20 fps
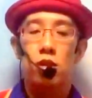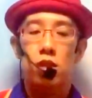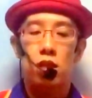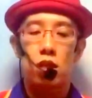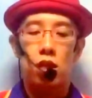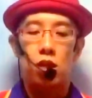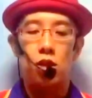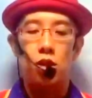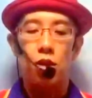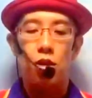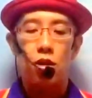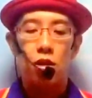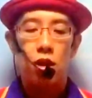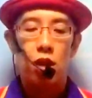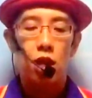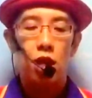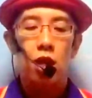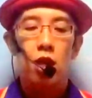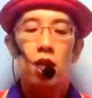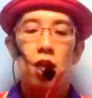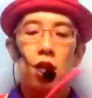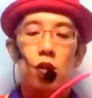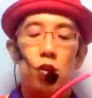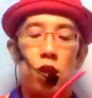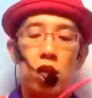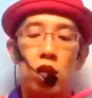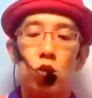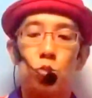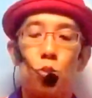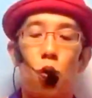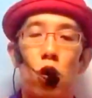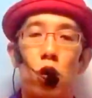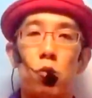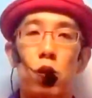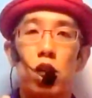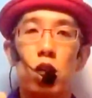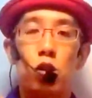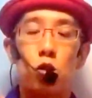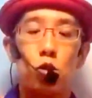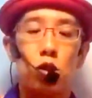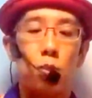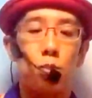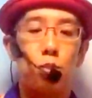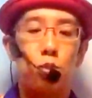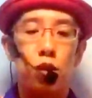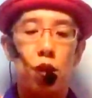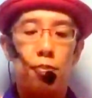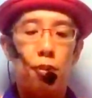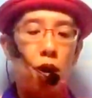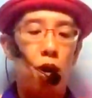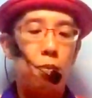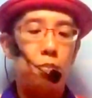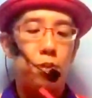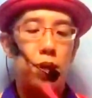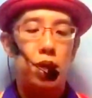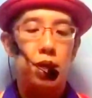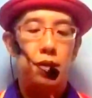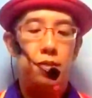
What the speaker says: secure. So at this point, we're going to do the puder pop.